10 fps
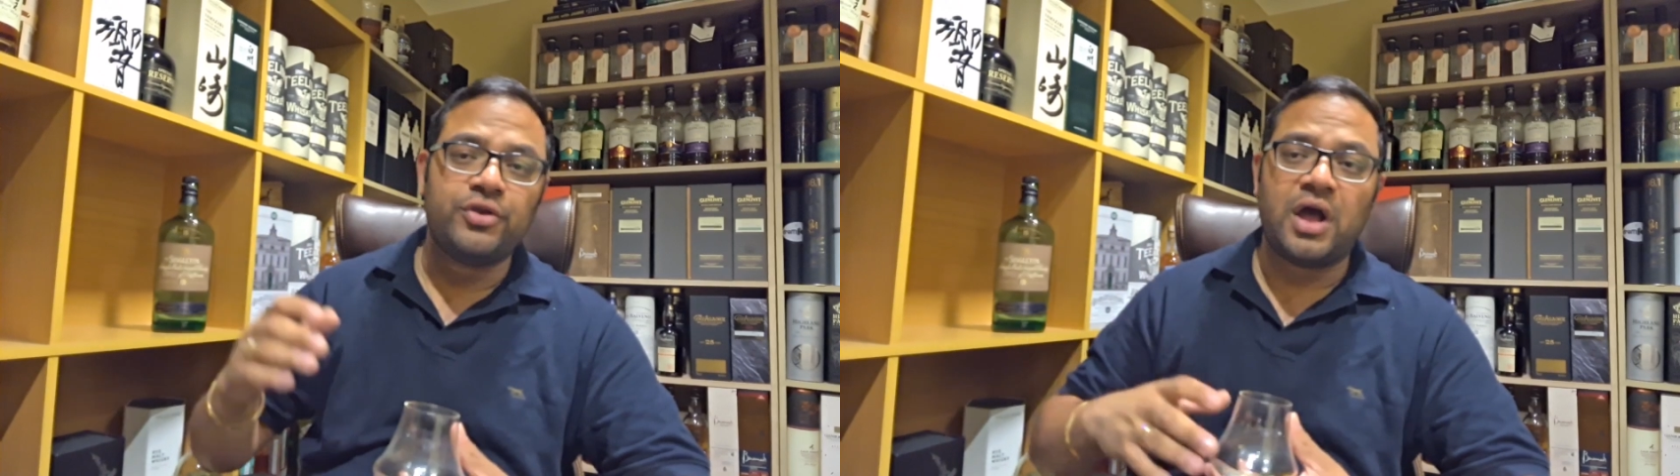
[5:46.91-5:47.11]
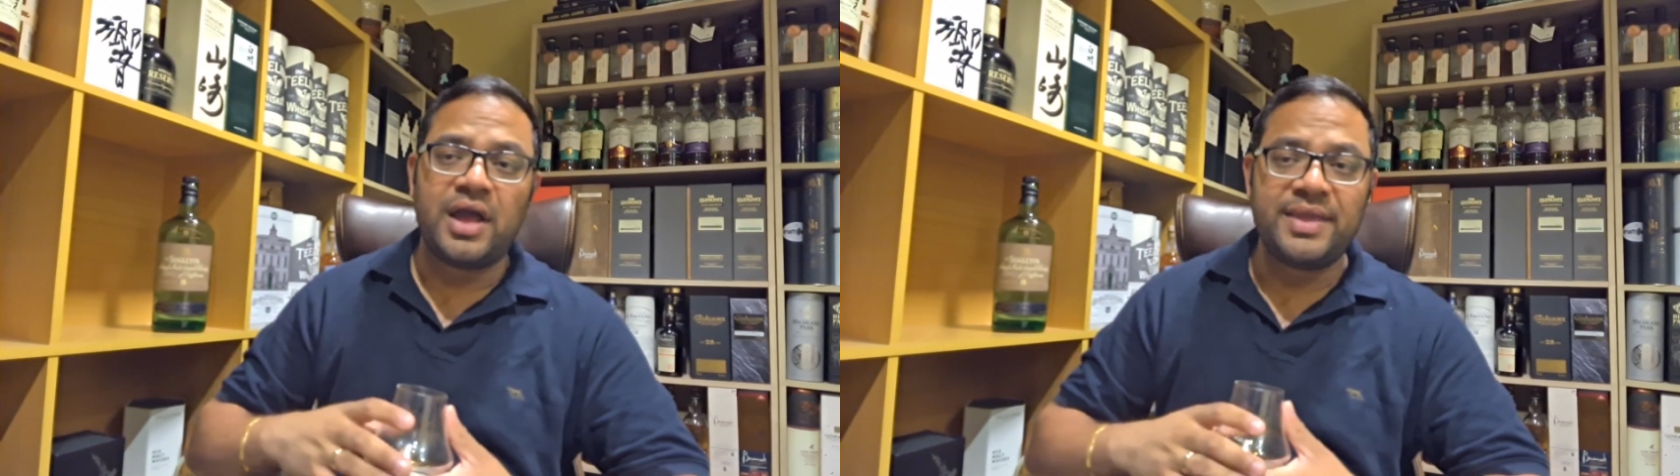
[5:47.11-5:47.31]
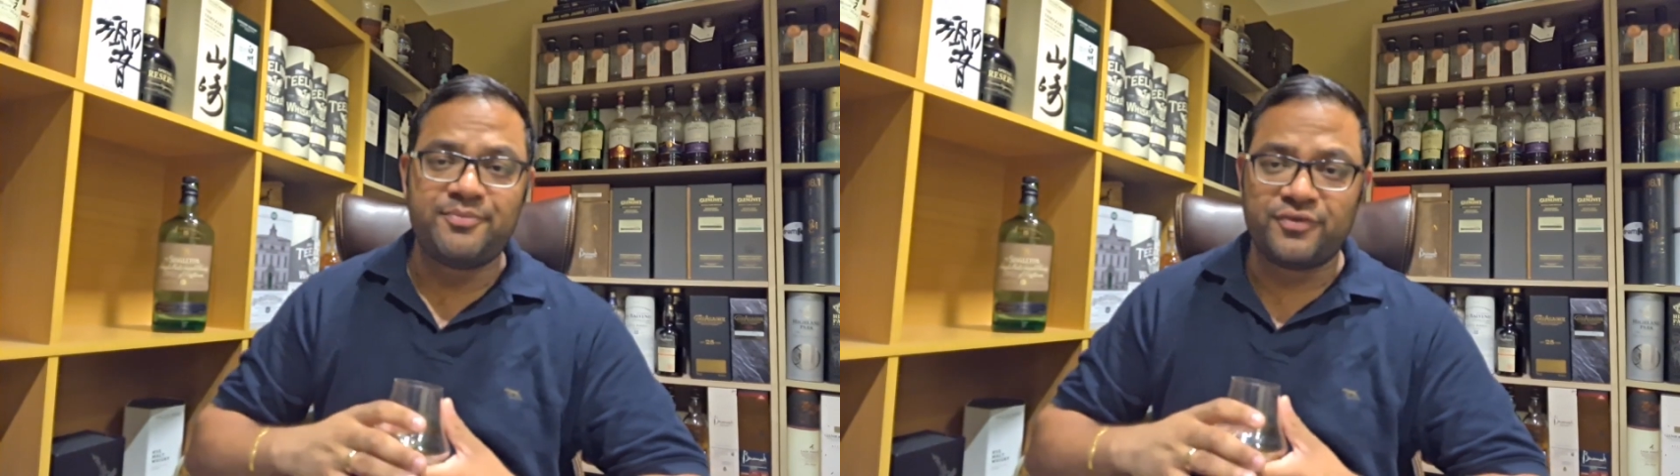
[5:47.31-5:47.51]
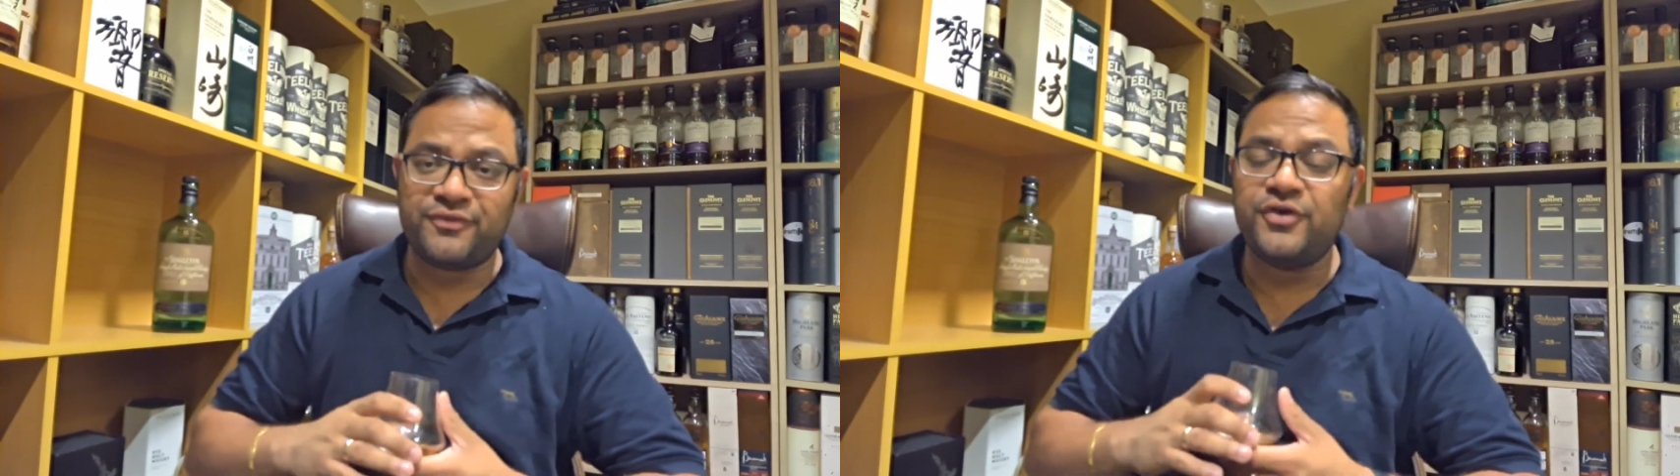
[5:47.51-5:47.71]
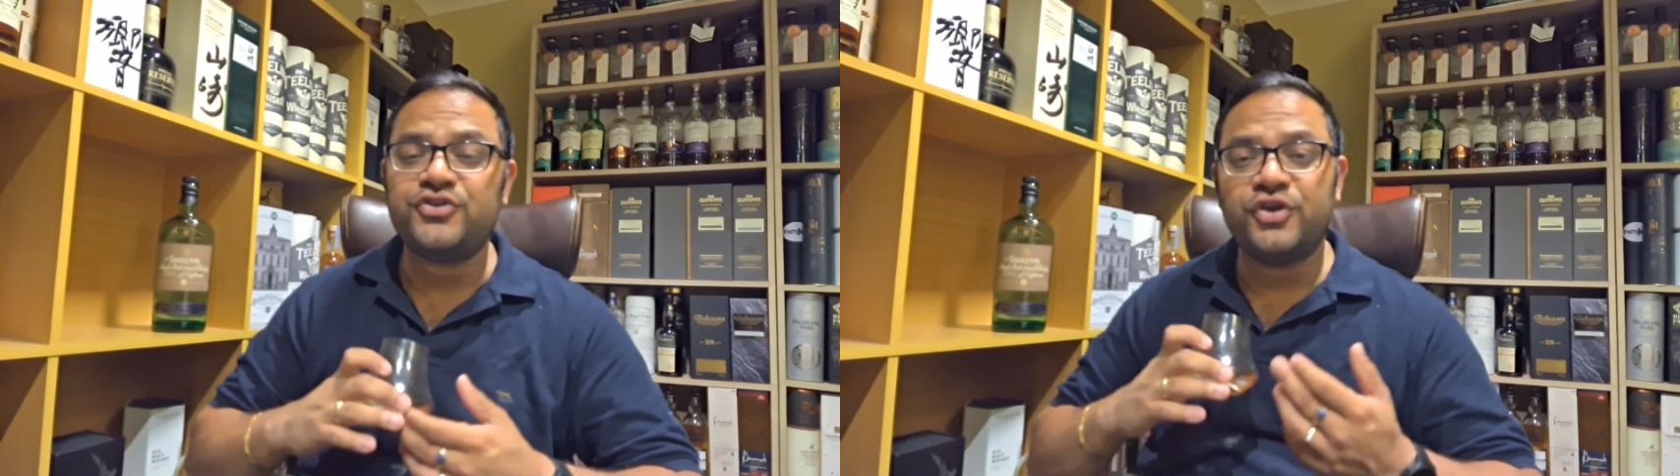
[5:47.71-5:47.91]
I
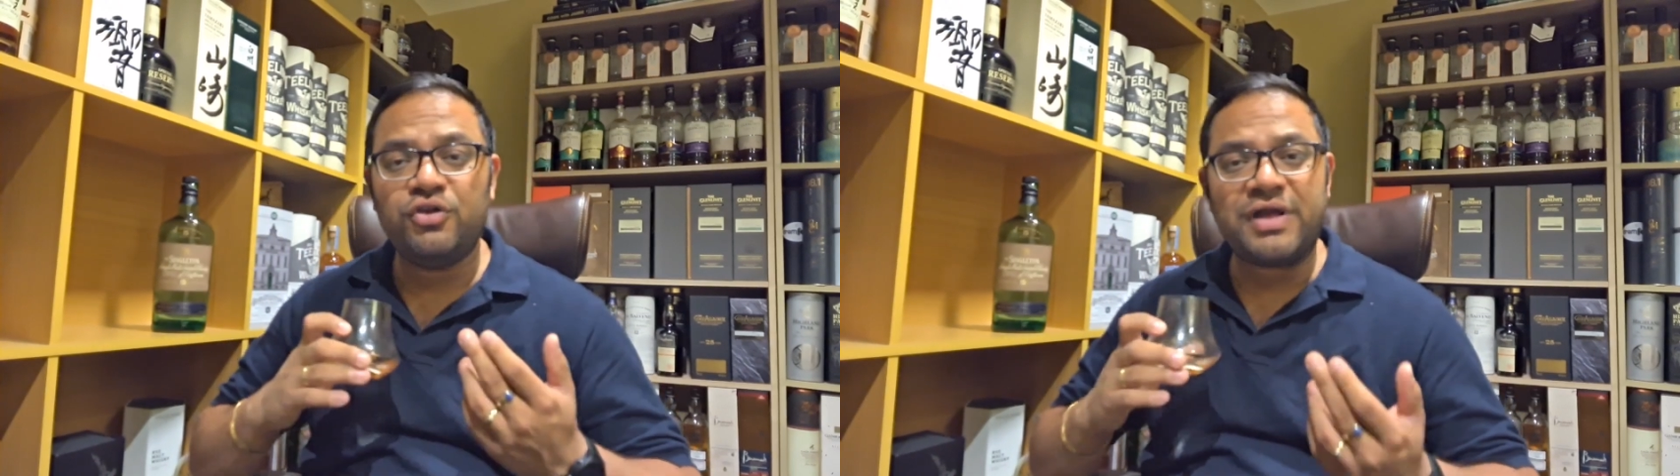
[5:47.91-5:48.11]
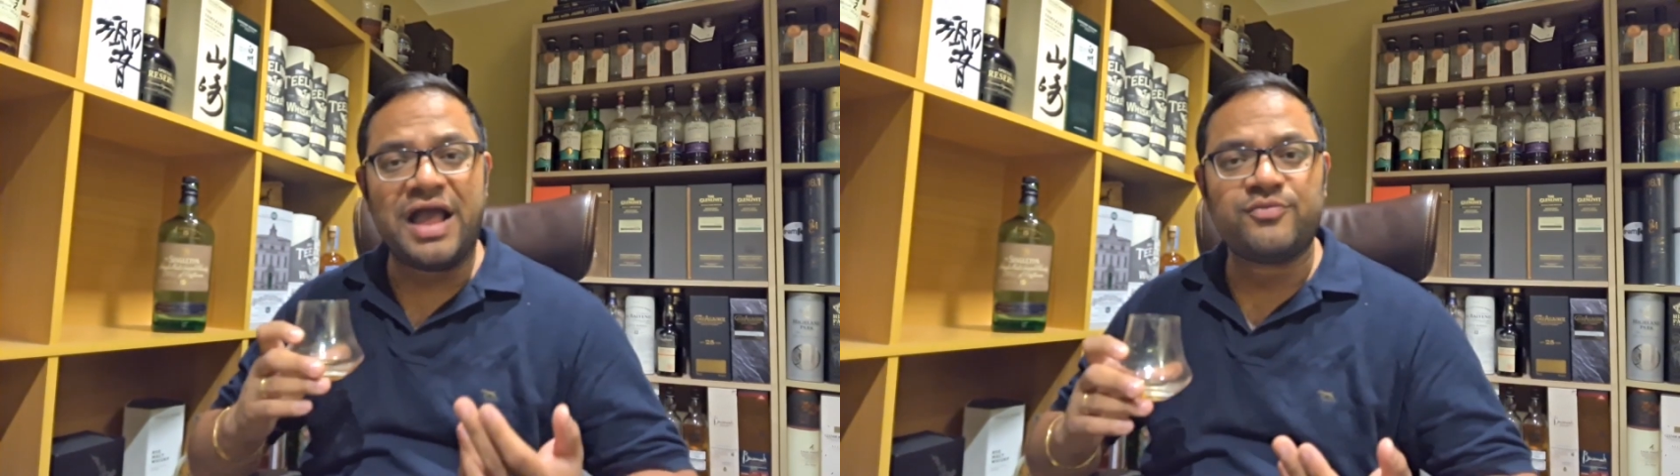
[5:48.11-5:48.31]
prefer single cask